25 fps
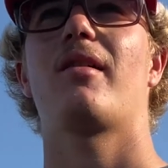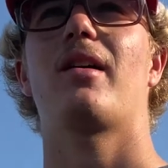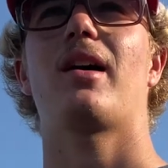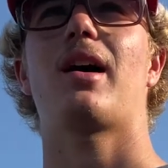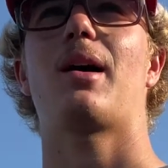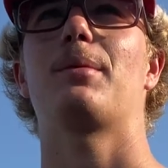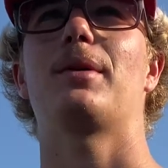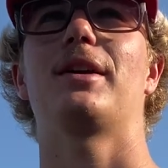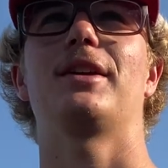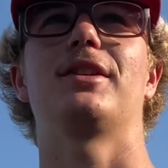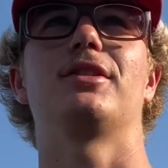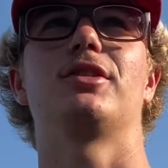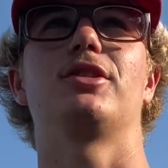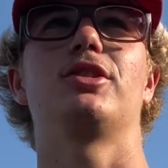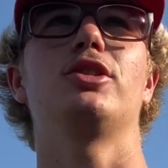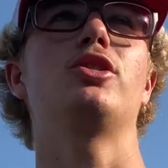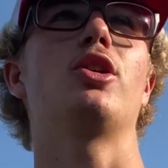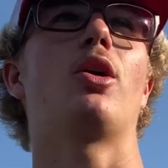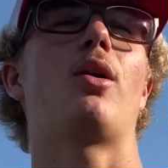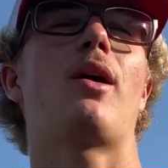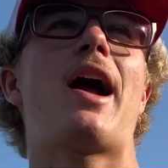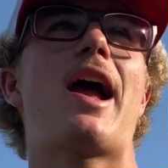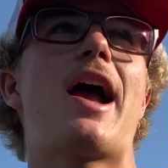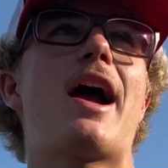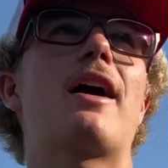I mean, you
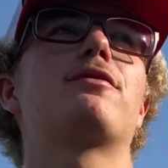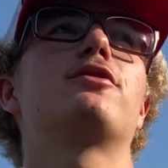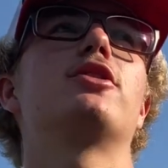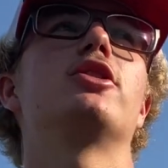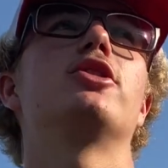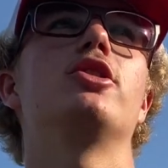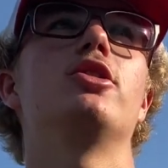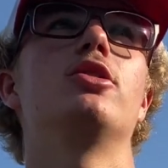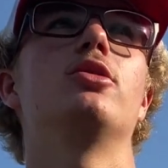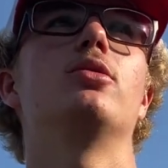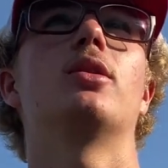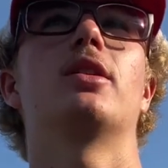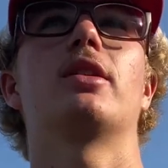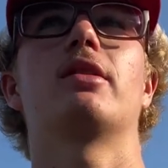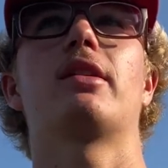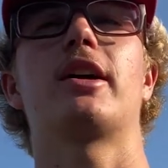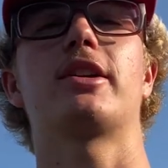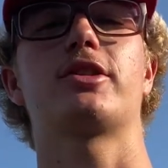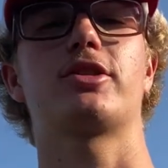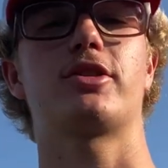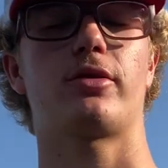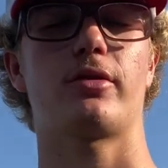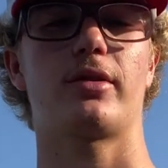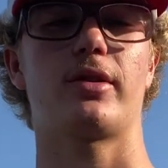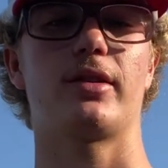don't have to do
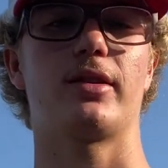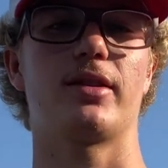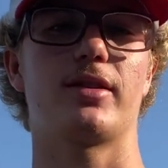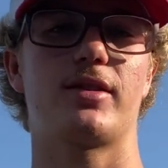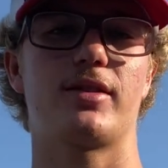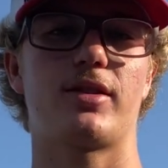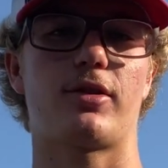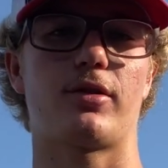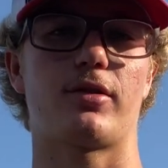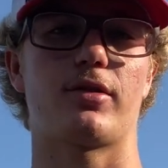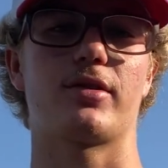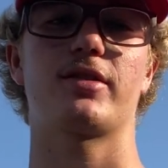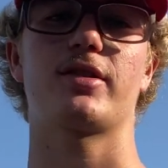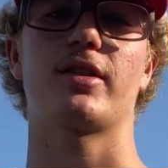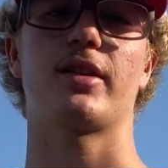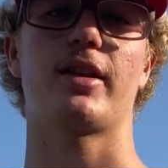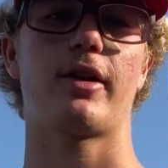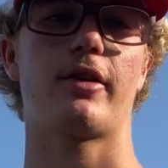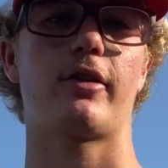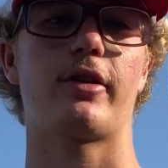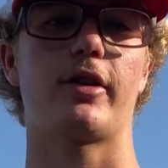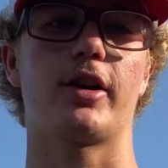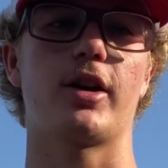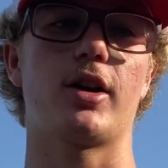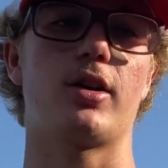unless you're in the certain
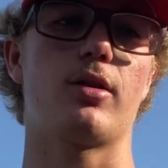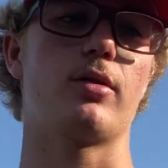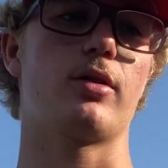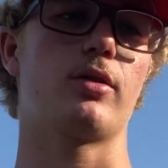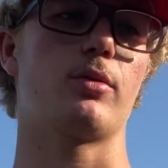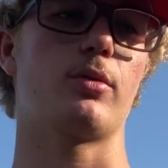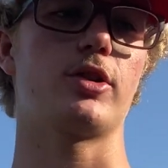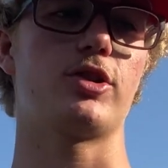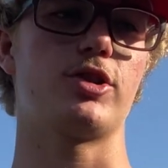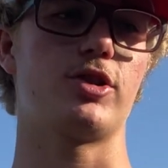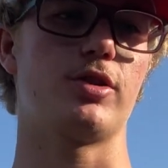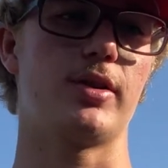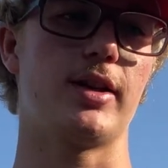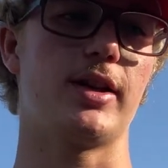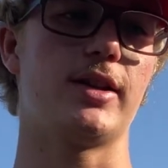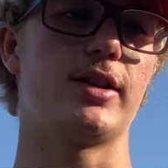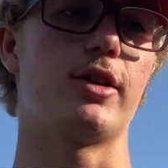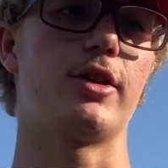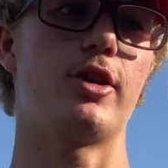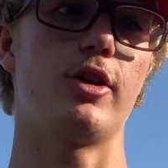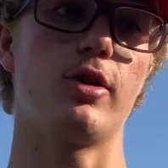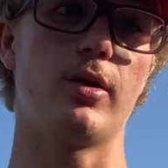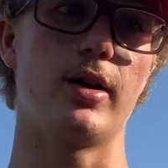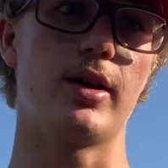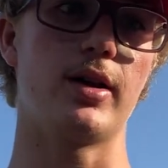scenario in which you need to
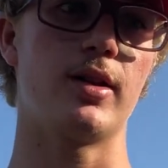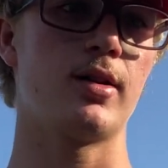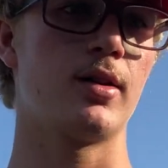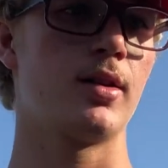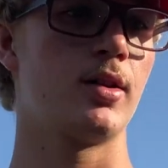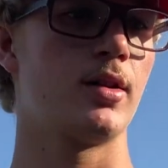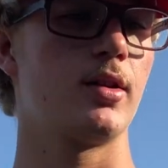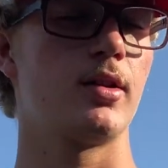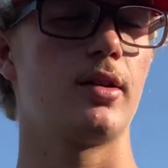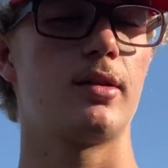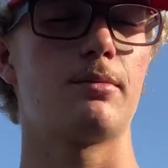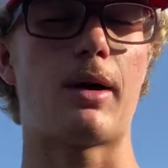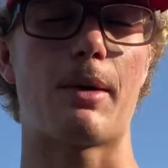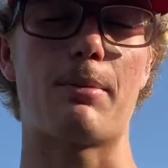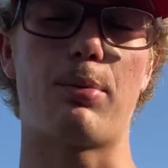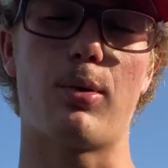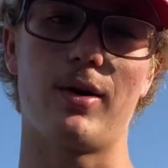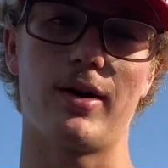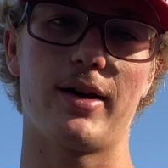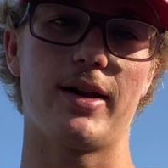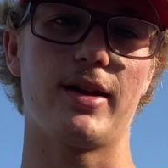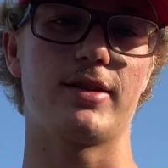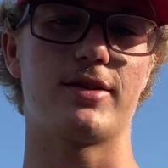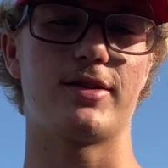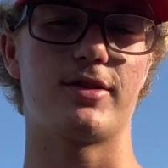do it. My
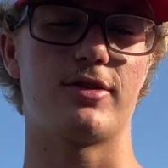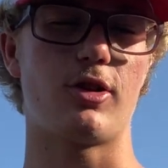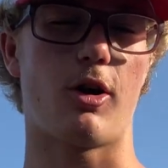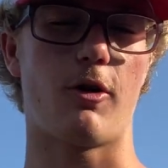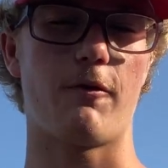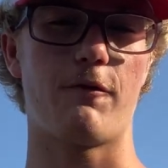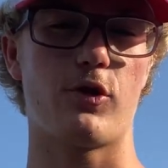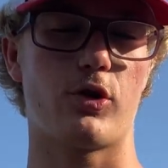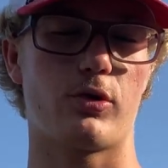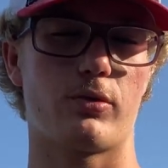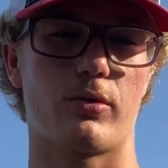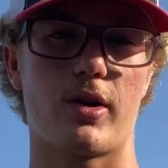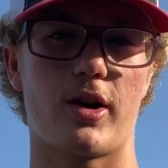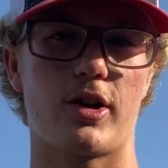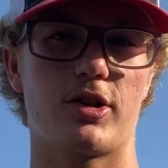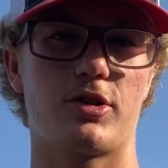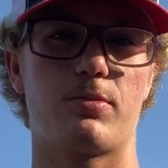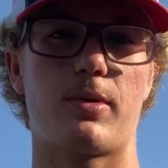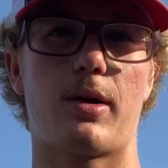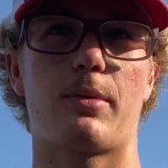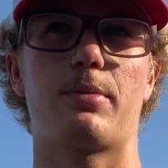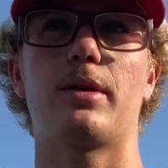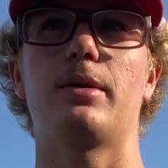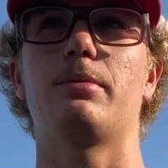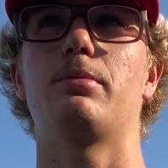point is, don't feel rushed
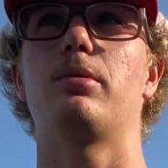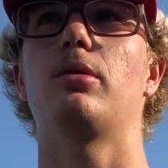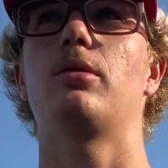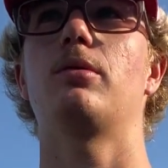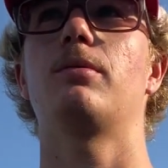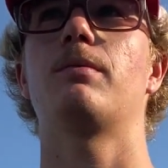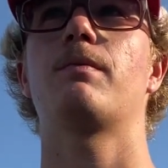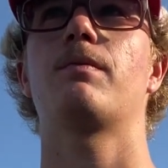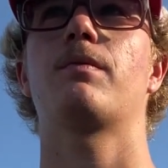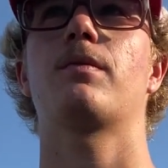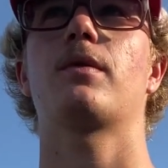by people.